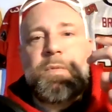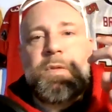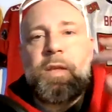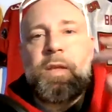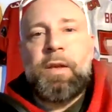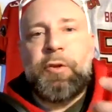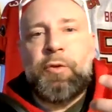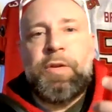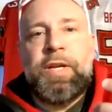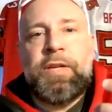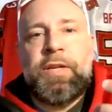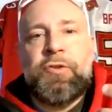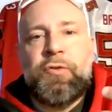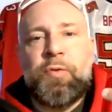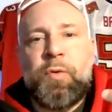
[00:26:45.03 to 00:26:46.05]
you
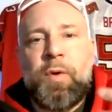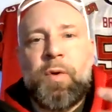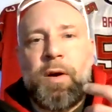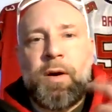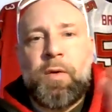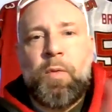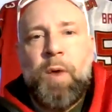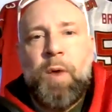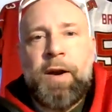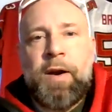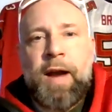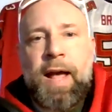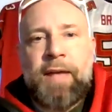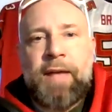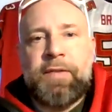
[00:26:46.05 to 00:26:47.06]
need to
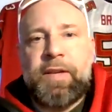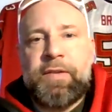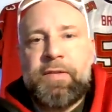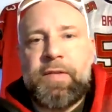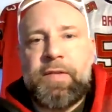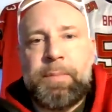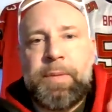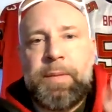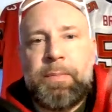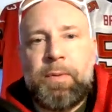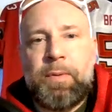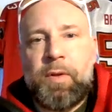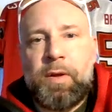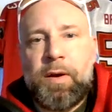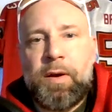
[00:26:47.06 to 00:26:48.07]
acquire assets that
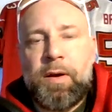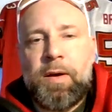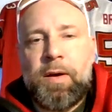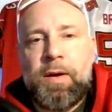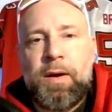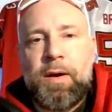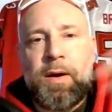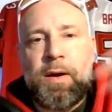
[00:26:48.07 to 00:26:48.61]
people are